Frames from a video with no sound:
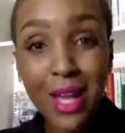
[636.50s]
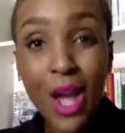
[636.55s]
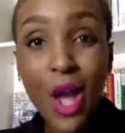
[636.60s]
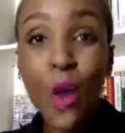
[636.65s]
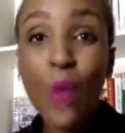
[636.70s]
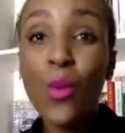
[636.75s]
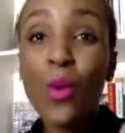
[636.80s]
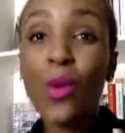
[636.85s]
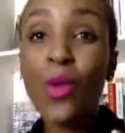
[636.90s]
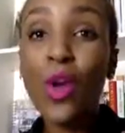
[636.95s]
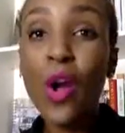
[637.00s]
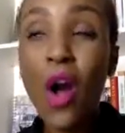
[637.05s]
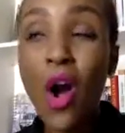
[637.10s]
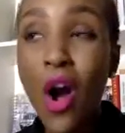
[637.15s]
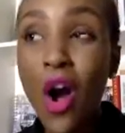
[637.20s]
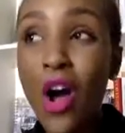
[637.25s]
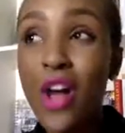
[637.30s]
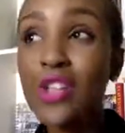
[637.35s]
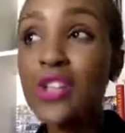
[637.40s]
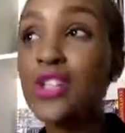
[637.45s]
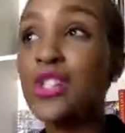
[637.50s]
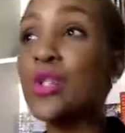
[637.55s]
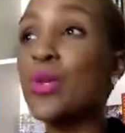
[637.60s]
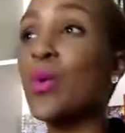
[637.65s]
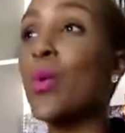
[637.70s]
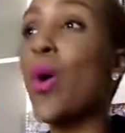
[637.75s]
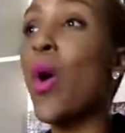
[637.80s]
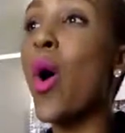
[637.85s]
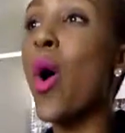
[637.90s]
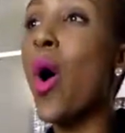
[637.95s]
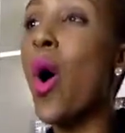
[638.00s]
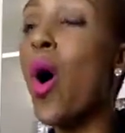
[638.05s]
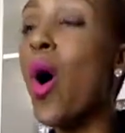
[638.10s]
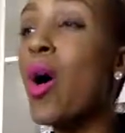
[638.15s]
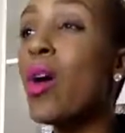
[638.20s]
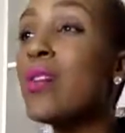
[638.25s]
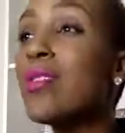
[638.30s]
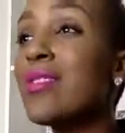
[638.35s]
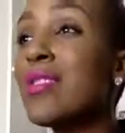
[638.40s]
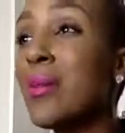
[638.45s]
will cost you
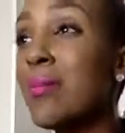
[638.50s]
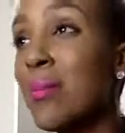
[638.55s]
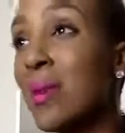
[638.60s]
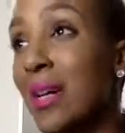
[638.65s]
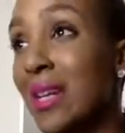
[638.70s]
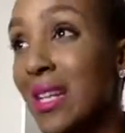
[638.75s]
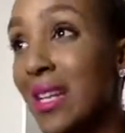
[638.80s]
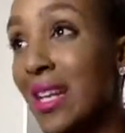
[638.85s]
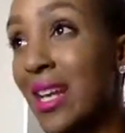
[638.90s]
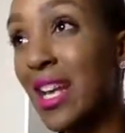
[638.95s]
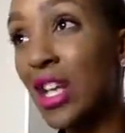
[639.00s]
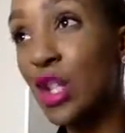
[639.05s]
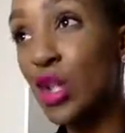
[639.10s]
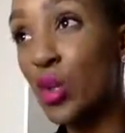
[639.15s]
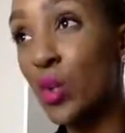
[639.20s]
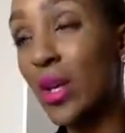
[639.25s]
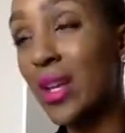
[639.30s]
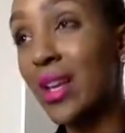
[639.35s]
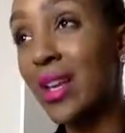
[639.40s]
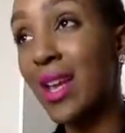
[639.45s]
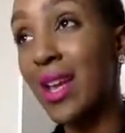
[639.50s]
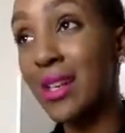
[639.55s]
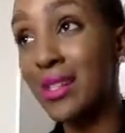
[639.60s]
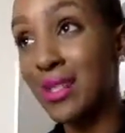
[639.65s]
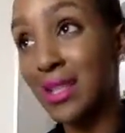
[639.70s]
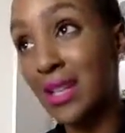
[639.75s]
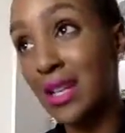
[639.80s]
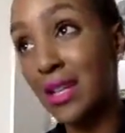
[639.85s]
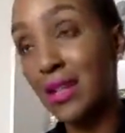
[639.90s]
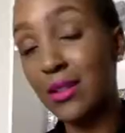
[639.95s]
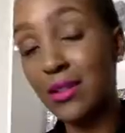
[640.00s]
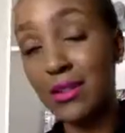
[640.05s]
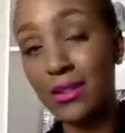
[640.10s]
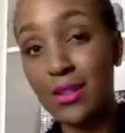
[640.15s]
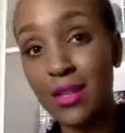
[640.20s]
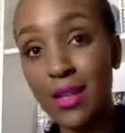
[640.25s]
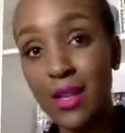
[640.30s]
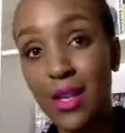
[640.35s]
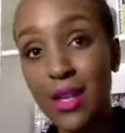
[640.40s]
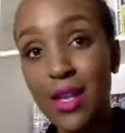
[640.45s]
all the money in 2018.
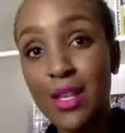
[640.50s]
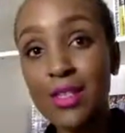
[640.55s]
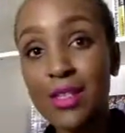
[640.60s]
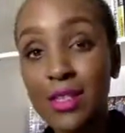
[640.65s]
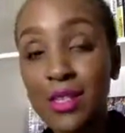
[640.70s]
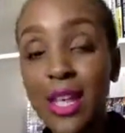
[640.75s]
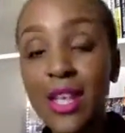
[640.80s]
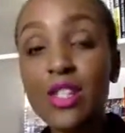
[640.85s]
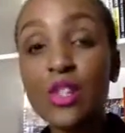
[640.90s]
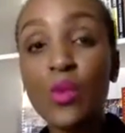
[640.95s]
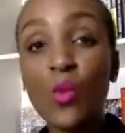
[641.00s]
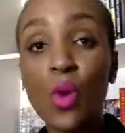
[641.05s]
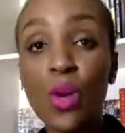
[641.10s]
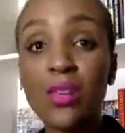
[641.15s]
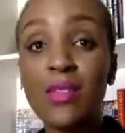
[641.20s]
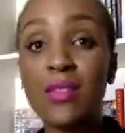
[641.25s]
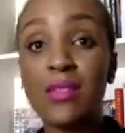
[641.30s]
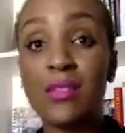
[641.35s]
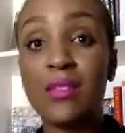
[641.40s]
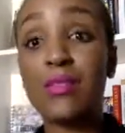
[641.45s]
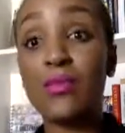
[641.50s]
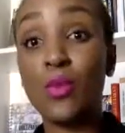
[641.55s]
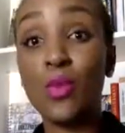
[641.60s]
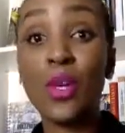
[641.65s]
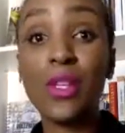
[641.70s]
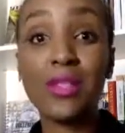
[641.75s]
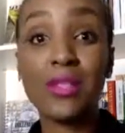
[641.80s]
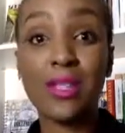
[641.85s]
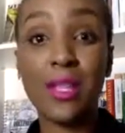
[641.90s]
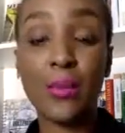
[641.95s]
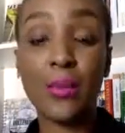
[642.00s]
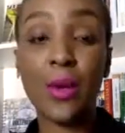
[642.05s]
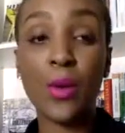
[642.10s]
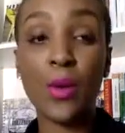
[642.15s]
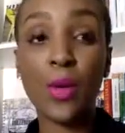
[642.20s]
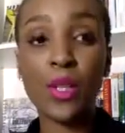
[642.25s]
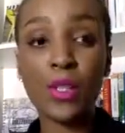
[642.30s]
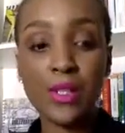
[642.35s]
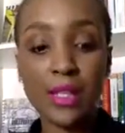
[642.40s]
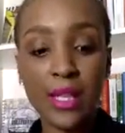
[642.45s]
So that's one tip I
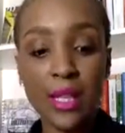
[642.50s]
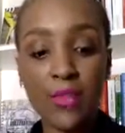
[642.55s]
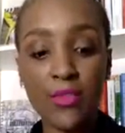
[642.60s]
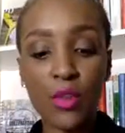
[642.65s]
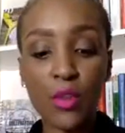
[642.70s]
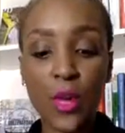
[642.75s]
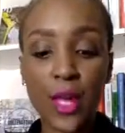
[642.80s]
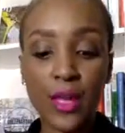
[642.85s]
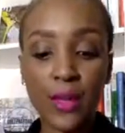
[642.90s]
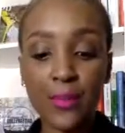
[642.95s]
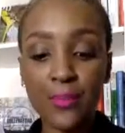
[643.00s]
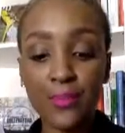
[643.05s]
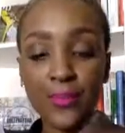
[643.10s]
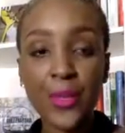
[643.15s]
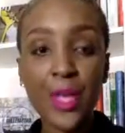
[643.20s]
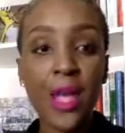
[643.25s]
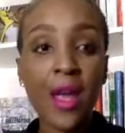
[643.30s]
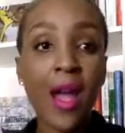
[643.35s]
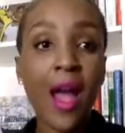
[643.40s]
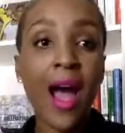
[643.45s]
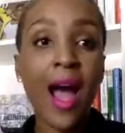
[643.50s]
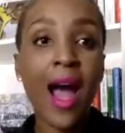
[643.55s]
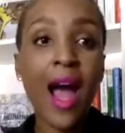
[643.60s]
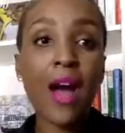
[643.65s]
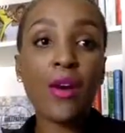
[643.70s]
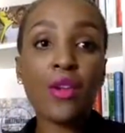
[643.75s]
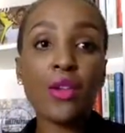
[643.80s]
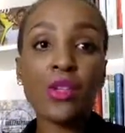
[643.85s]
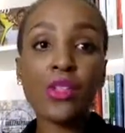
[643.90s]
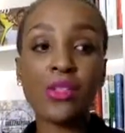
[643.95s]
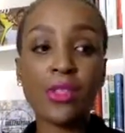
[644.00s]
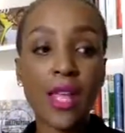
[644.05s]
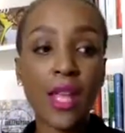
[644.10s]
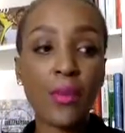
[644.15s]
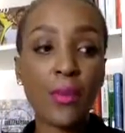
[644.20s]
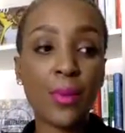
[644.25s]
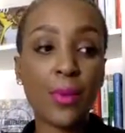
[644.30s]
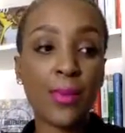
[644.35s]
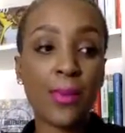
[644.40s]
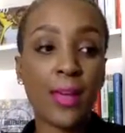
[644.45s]
wanted to give you. And how you stay
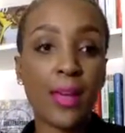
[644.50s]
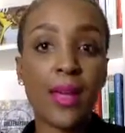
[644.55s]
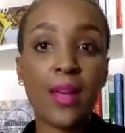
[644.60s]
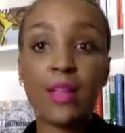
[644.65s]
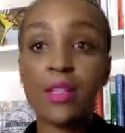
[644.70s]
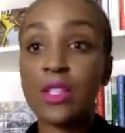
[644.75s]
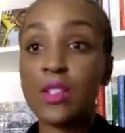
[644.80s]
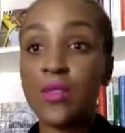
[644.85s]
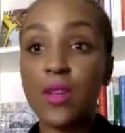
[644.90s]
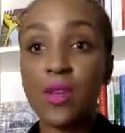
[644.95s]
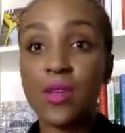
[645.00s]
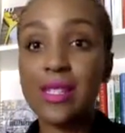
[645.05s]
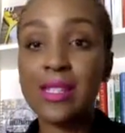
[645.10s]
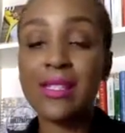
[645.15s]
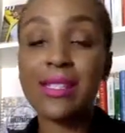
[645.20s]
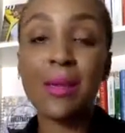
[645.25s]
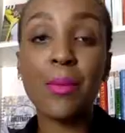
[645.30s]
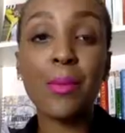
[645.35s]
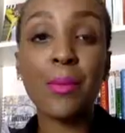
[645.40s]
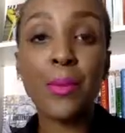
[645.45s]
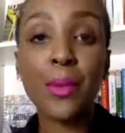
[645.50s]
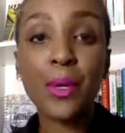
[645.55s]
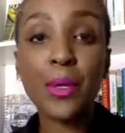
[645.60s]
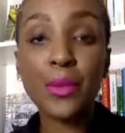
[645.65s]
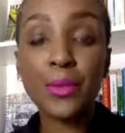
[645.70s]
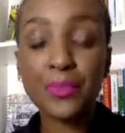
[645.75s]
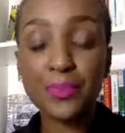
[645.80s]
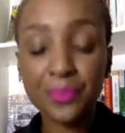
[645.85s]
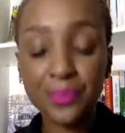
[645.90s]
prepared is very simple.